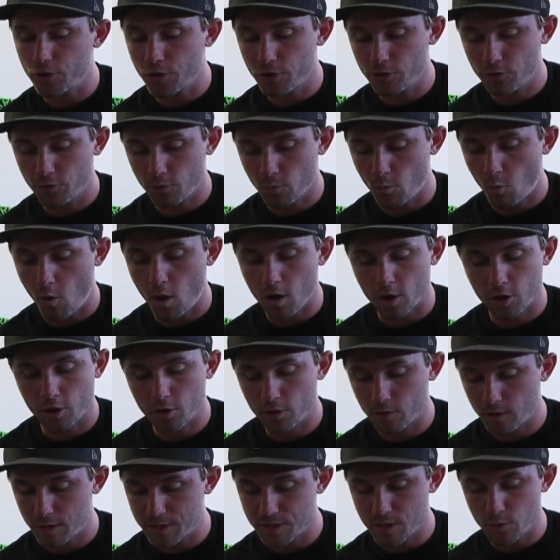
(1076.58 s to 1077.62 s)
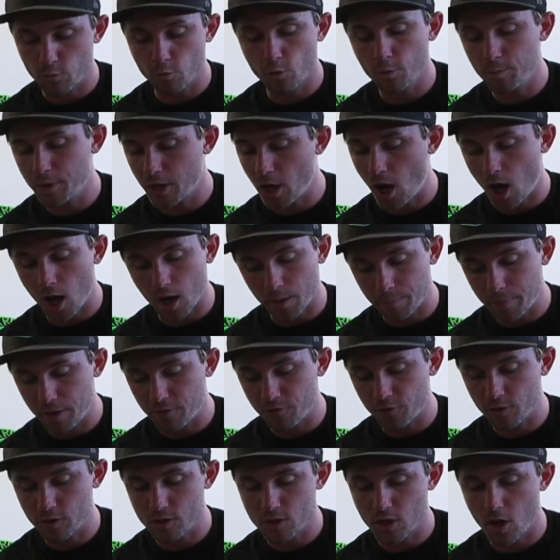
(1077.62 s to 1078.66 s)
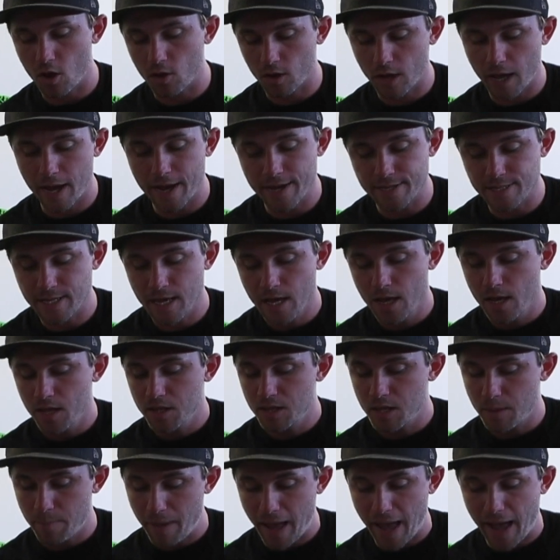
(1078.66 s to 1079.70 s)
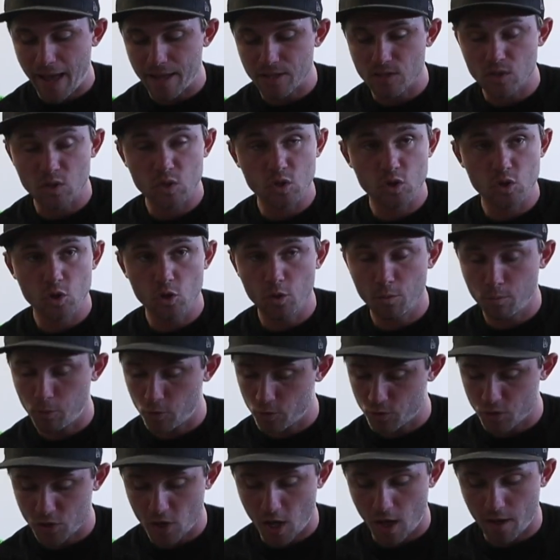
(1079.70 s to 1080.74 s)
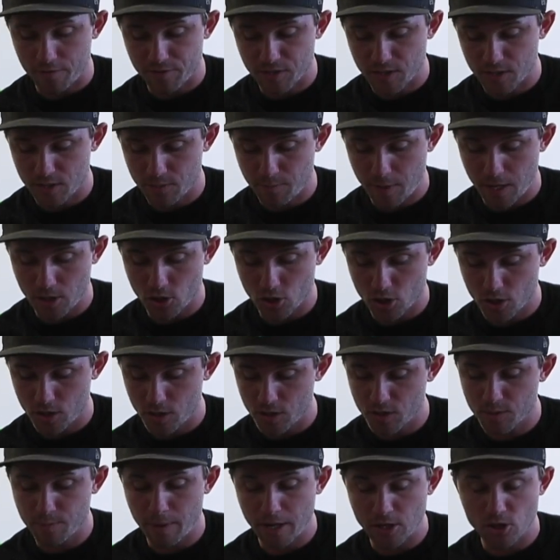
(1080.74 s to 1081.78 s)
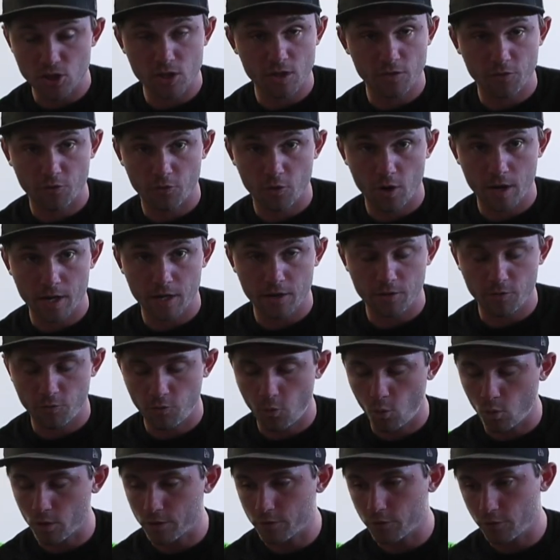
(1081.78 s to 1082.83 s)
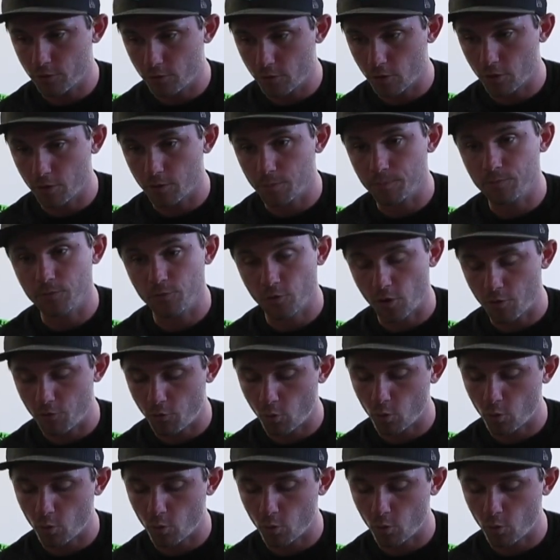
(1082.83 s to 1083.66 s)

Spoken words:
goods from Walker, like I said, roomy cockpit for the tall guys. The bad, super soft suspension, especially the front end forks or front